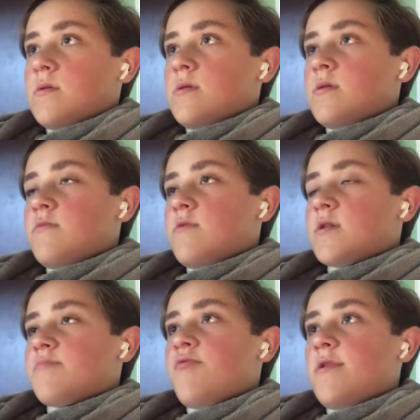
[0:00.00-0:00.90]
it
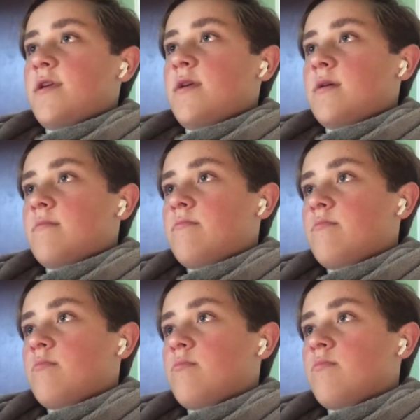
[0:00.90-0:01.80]
was pretty,
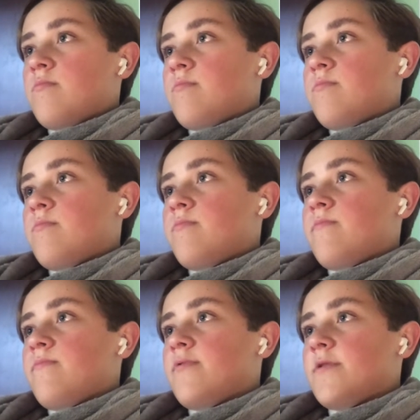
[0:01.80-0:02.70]

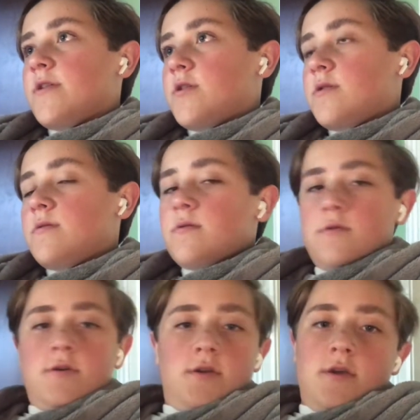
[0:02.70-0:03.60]
pretty good.
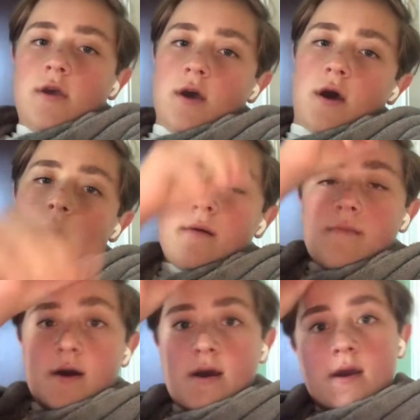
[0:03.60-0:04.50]
Um,
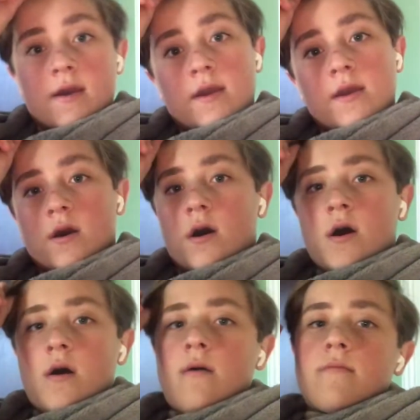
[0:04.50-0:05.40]
I,
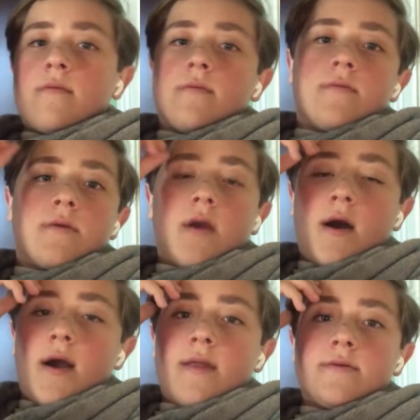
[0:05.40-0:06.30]
uh,
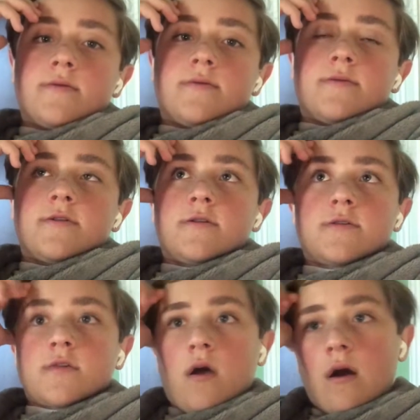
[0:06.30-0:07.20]
got
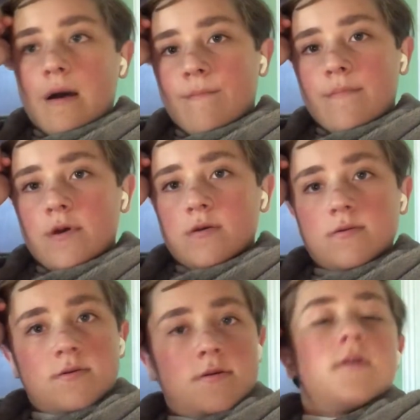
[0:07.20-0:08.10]
some
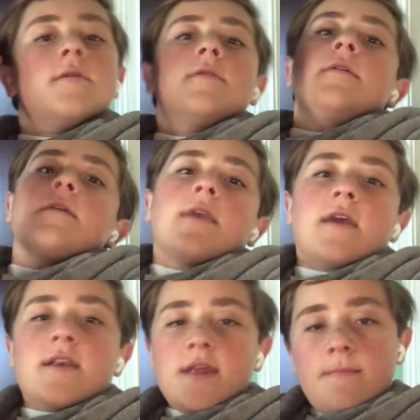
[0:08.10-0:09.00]

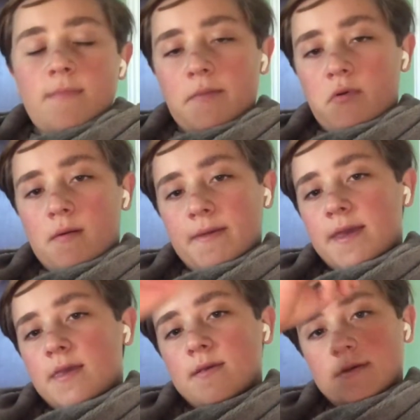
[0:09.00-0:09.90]
candy. I probably,
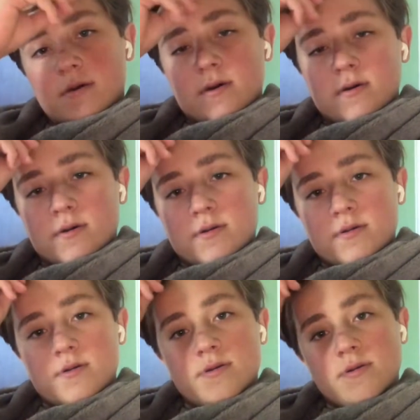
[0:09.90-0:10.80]
uh,
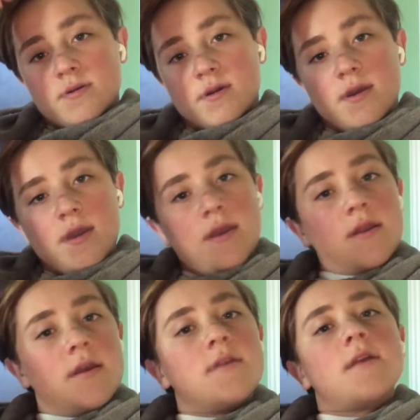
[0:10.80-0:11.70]
I ate
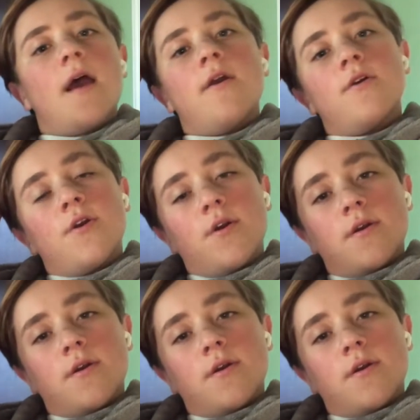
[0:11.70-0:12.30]
an entire,